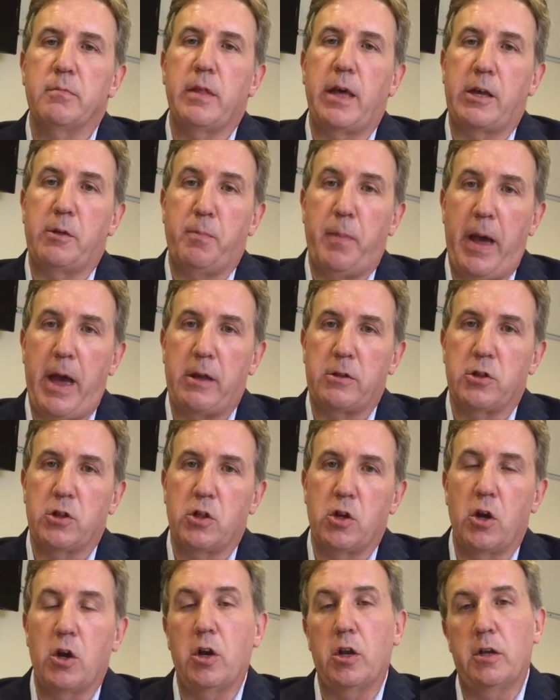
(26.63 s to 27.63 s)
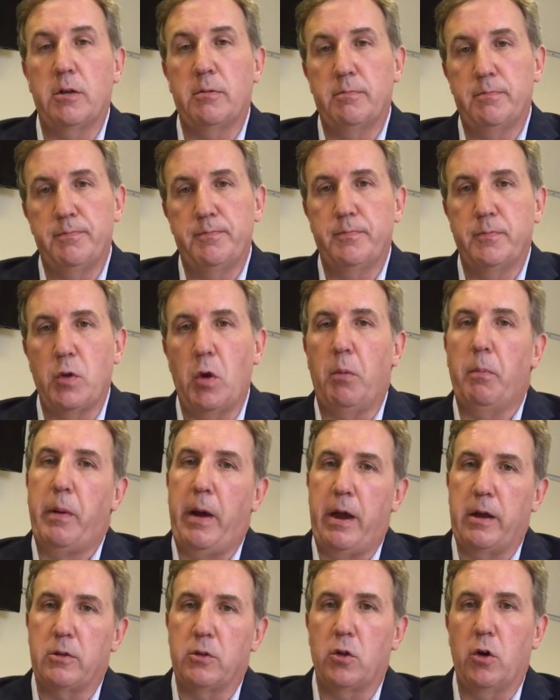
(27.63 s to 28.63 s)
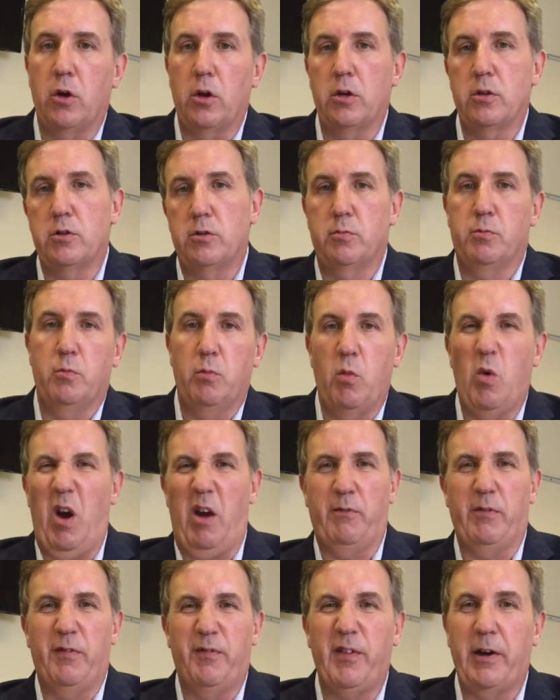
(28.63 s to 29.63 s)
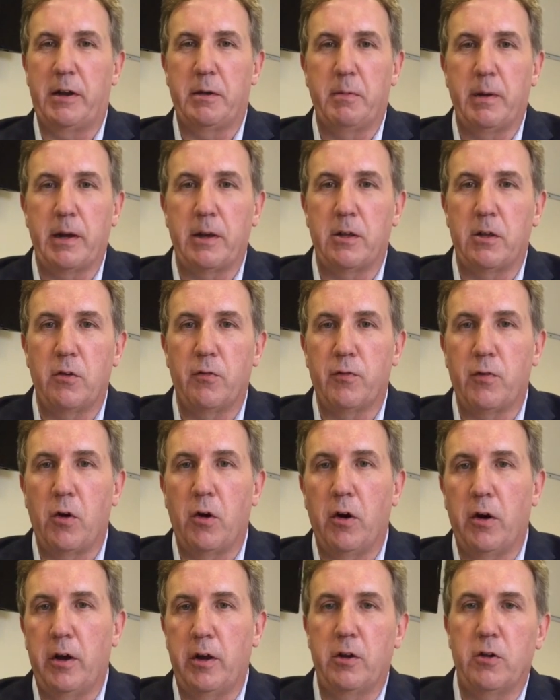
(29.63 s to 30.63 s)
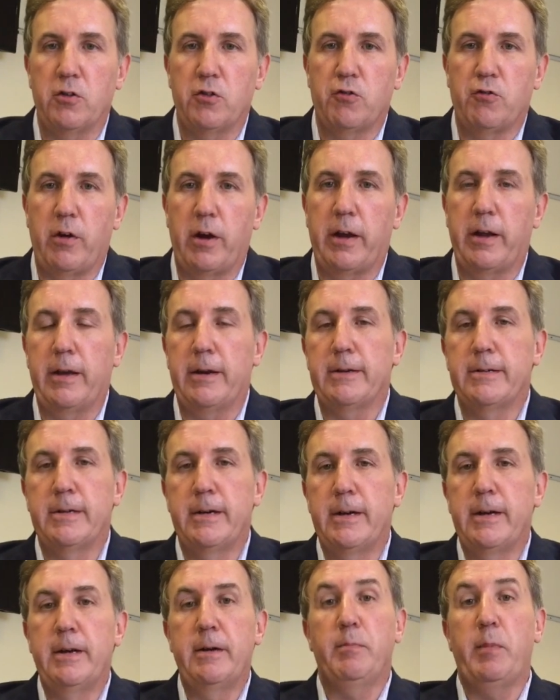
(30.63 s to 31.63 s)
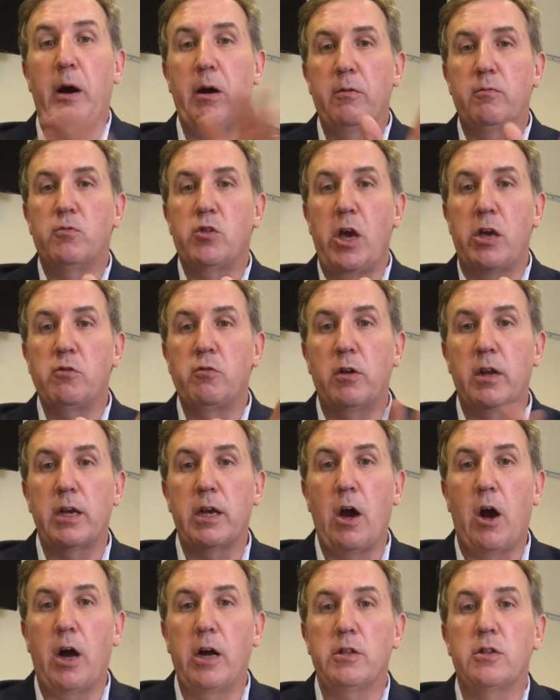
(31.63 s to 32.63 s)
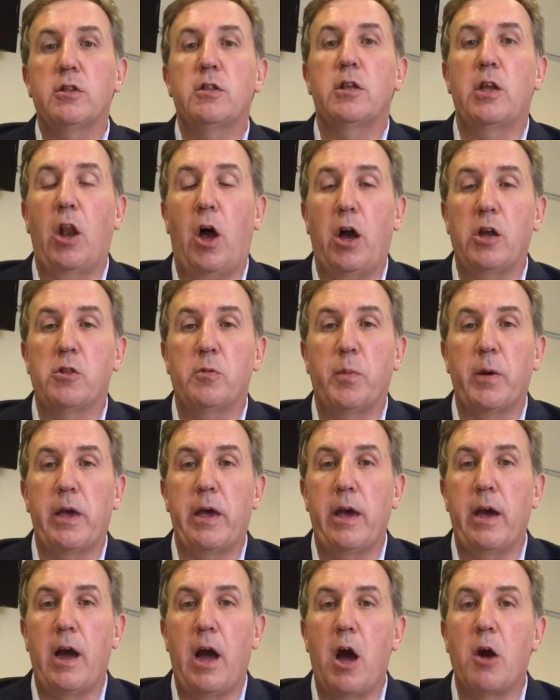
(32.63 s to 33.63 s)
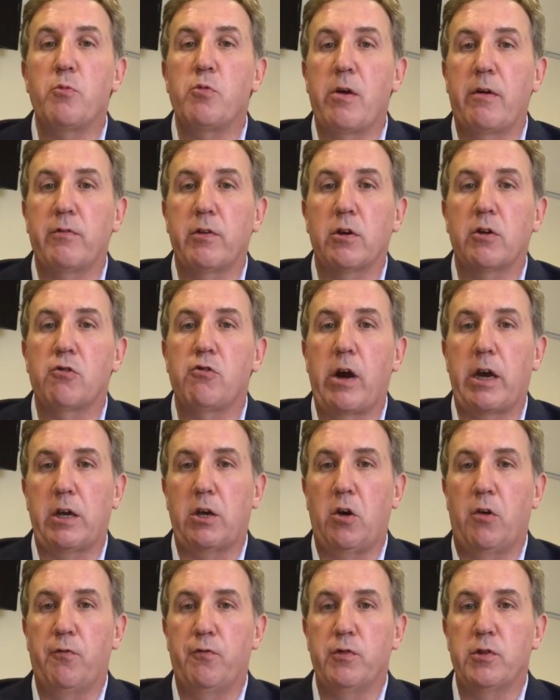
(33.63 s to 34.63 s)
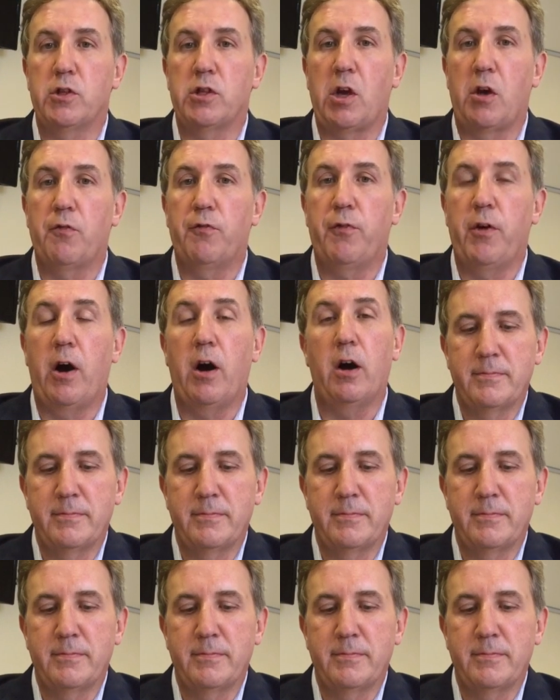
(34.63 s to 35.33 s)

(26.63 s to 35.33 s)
That's pound sterling, not pound dollars, whatever funny money you've got in Australia. But genuinely, guys, delighted to be here. Hope you're having a great conference so far.